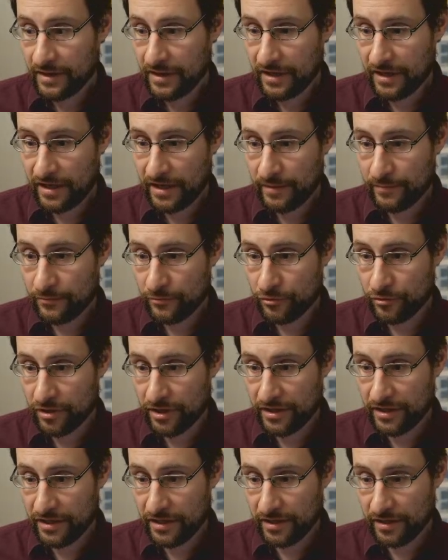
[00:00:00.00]
I'm
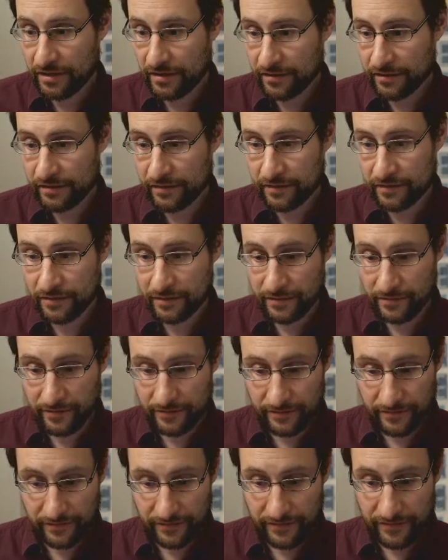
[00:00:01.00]
running
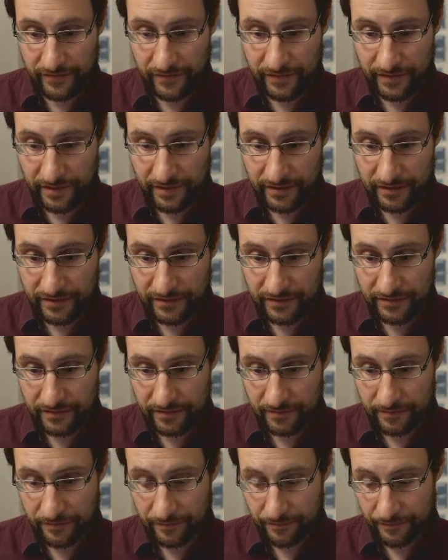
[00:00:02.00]
that
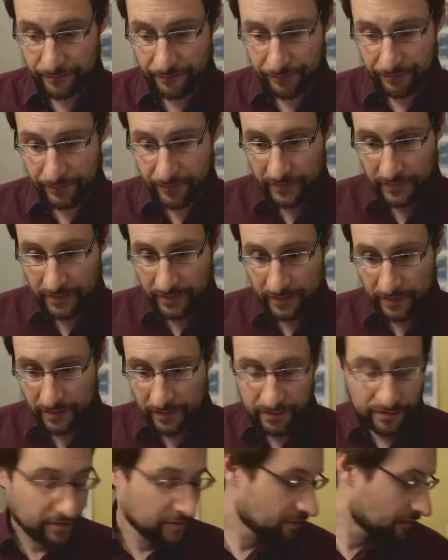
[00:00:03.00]

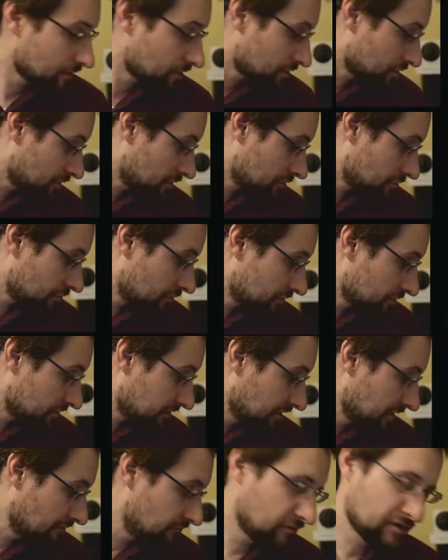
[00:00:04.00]

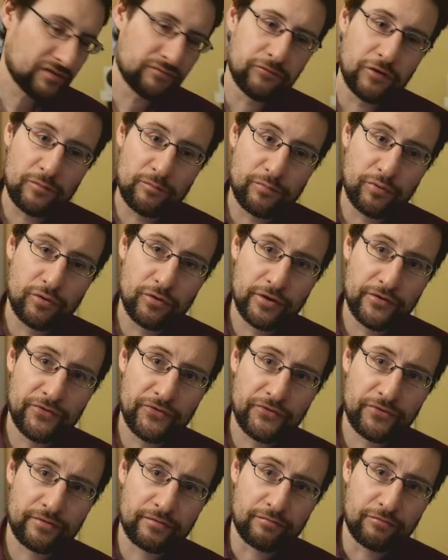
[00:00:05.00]
currently with
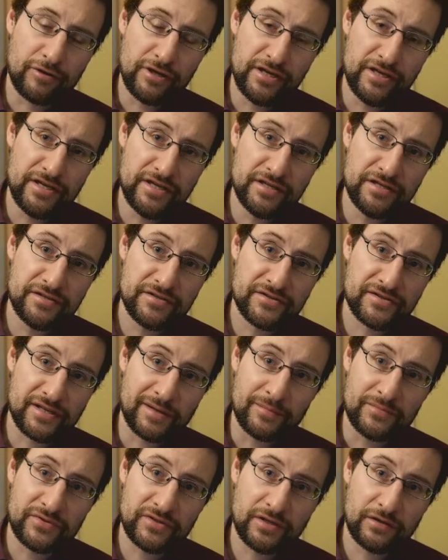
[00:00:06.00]
1.3
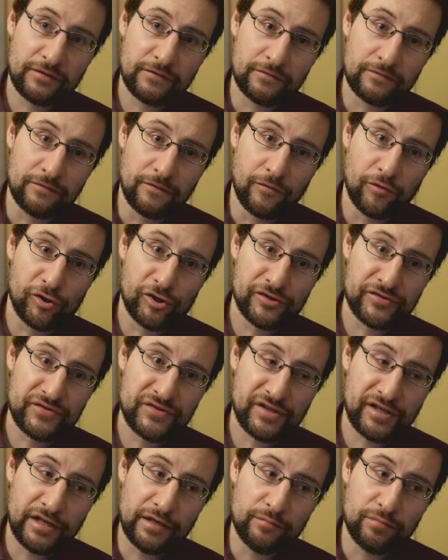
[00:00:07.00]
something volts,
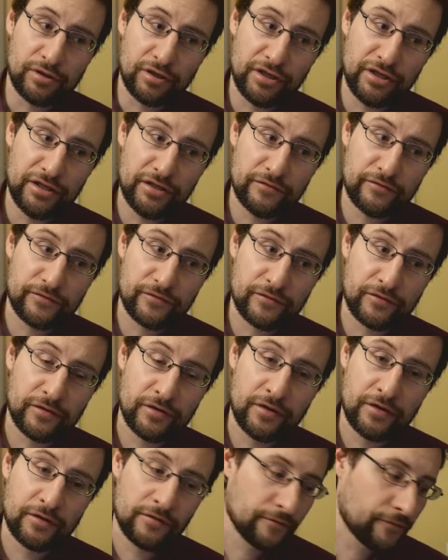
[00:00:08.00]
I believe,
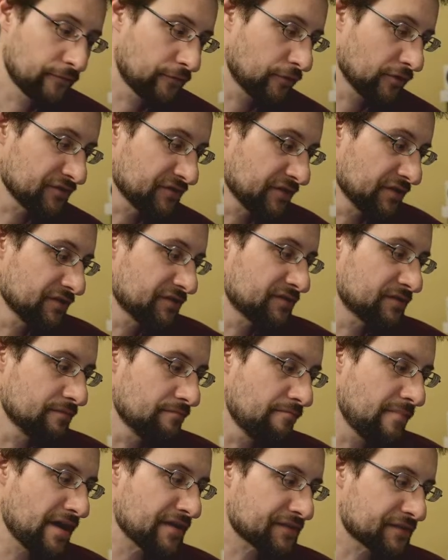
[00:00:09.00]
for this
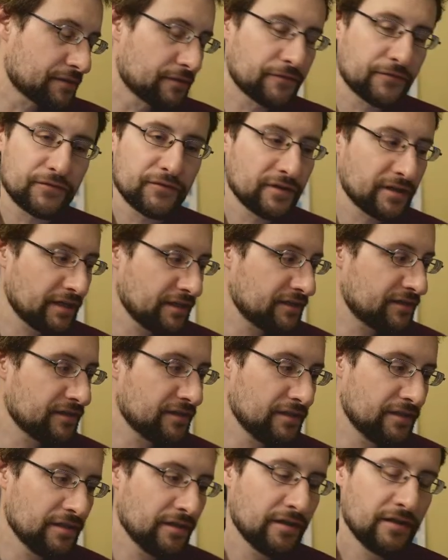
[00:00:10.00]
massive
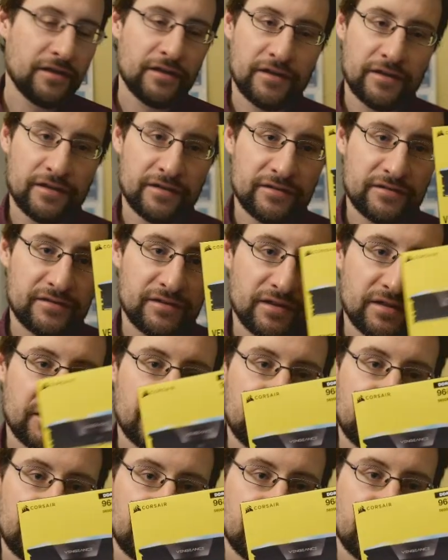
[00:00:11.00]

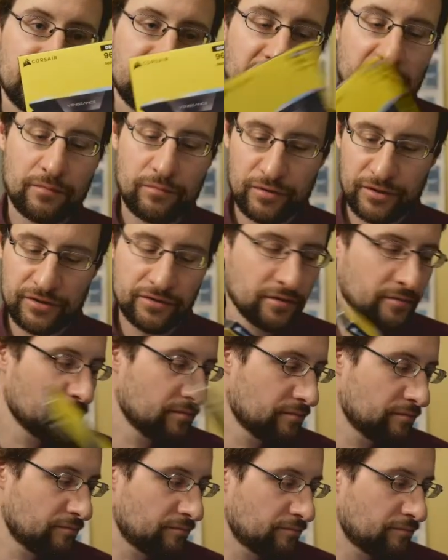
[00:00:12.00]
96 gigabit
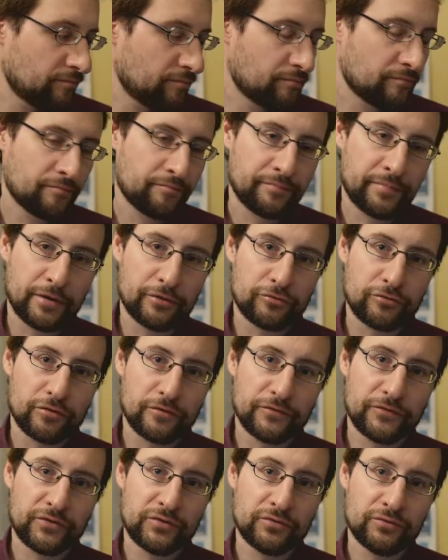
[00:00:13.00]
non-power
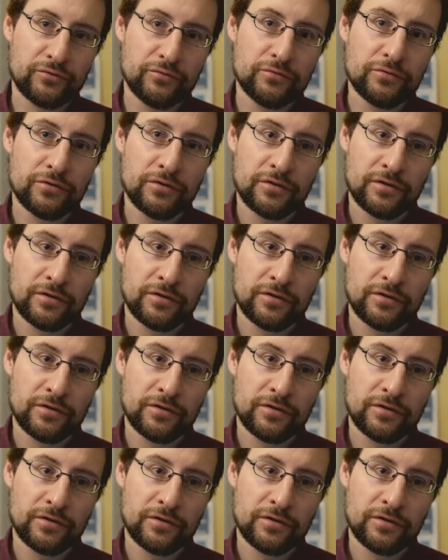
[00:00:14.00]
of 2